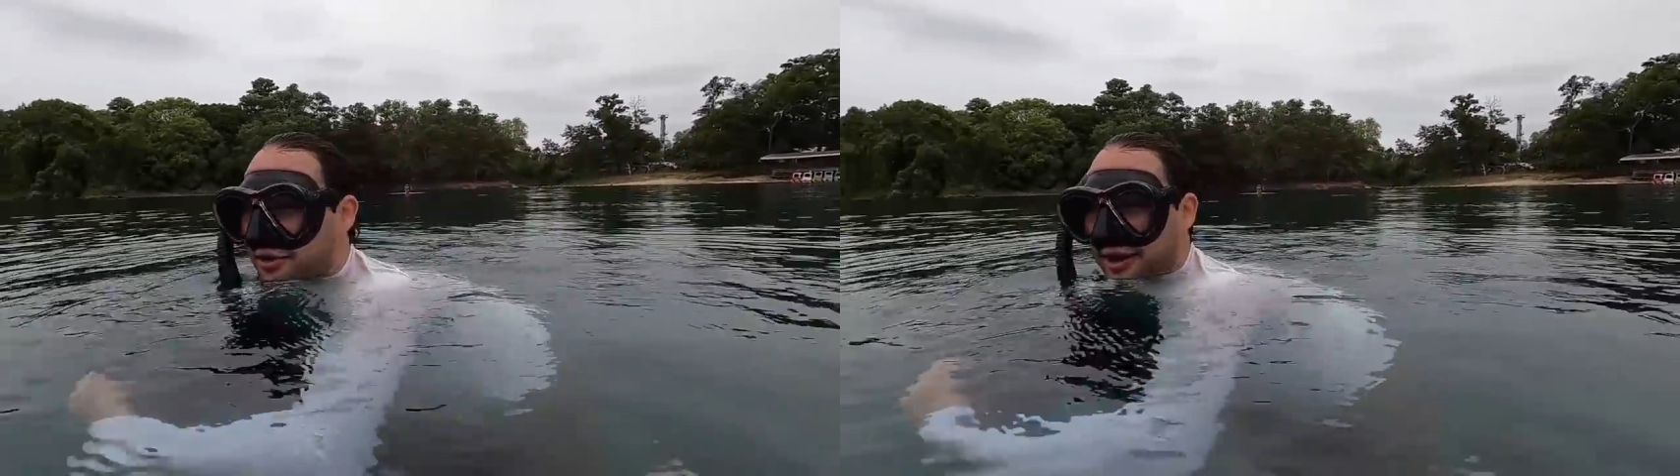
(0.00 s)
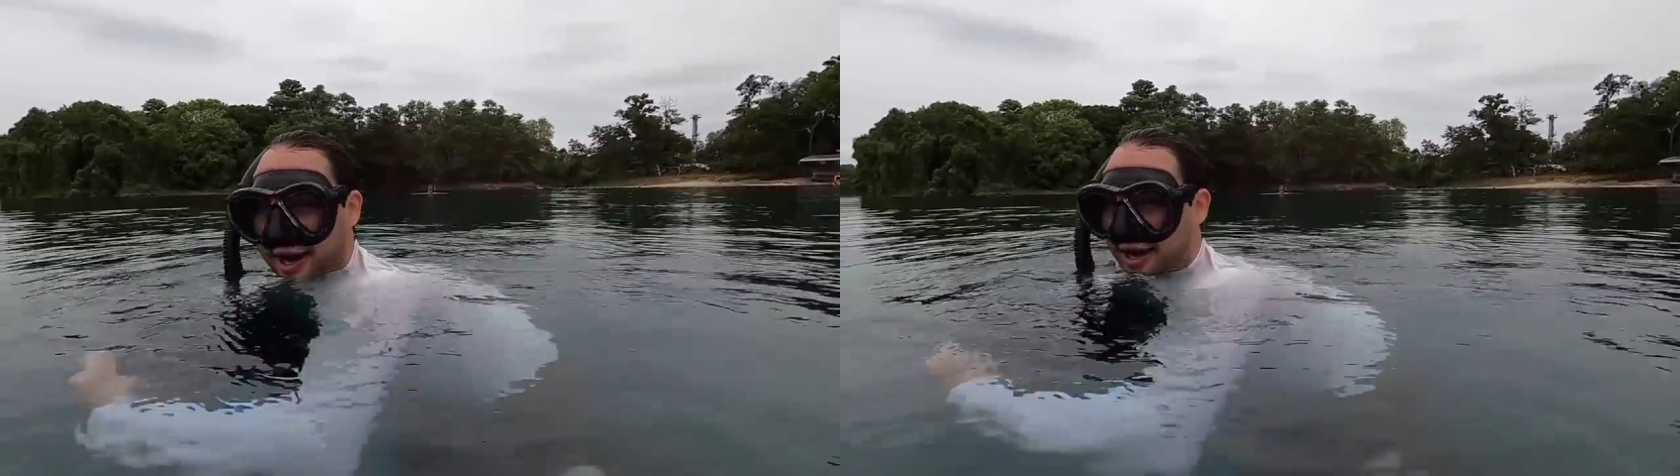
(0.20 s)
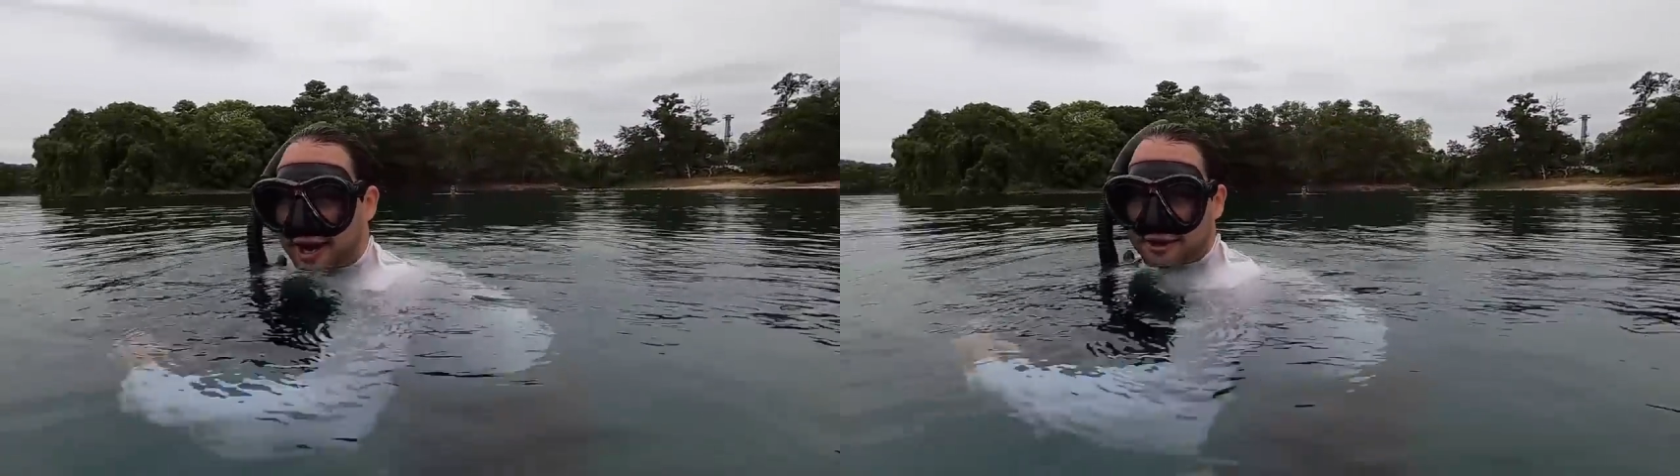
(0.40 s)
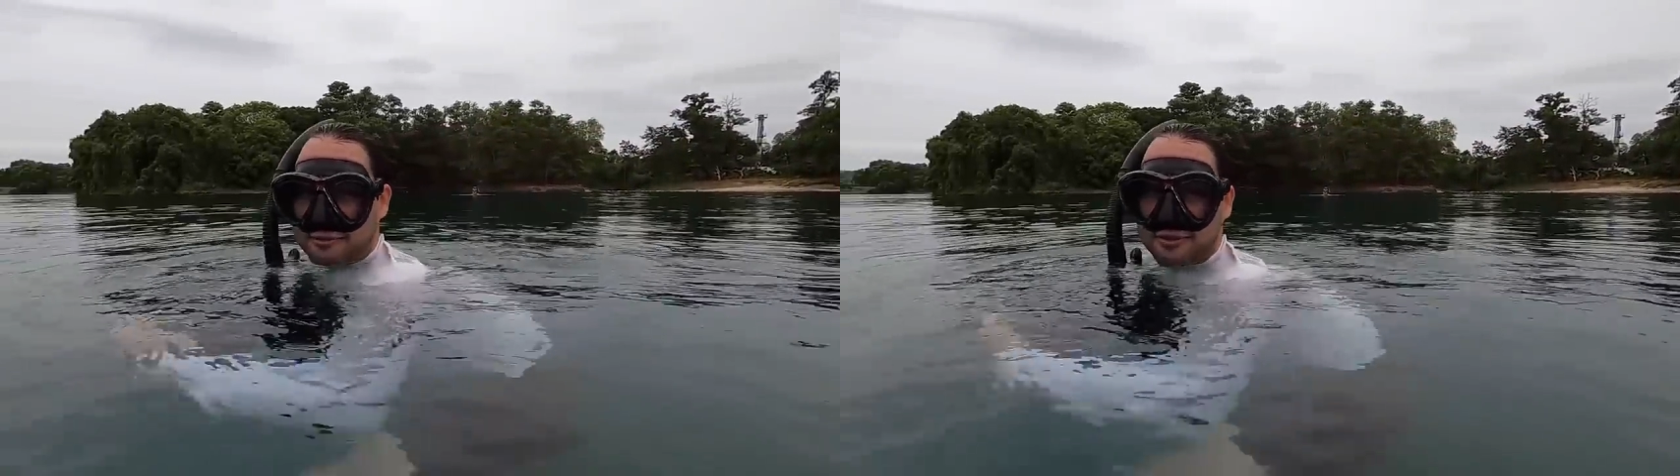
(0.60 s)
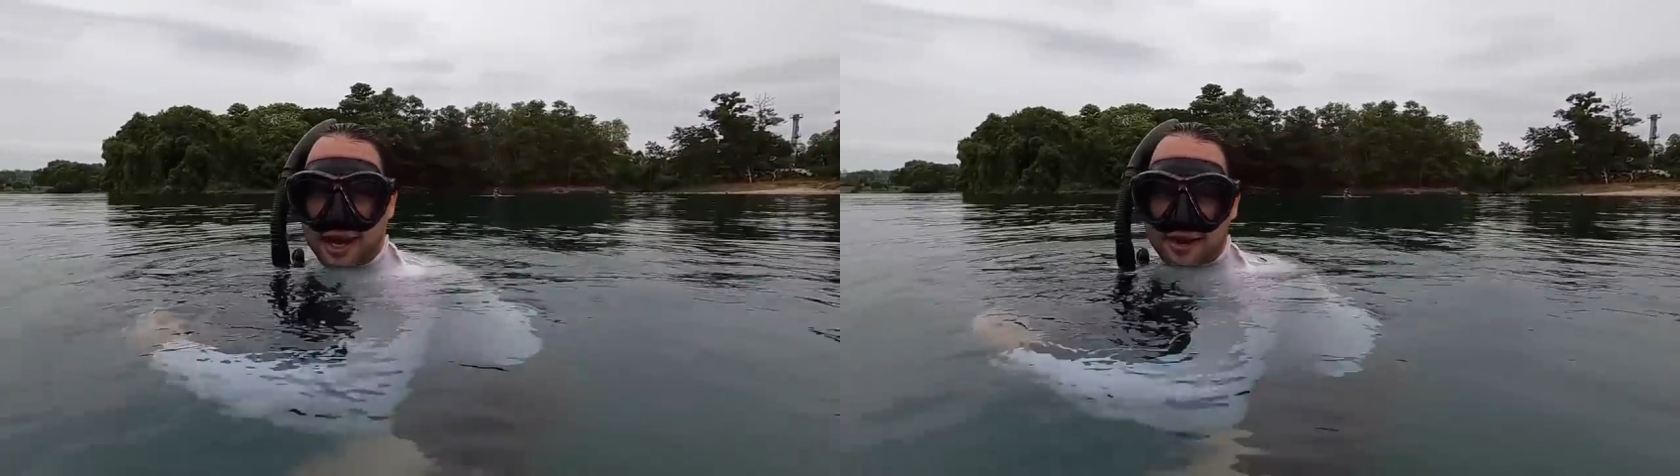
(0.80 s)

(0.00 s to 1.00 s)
he's like, hey, Adam.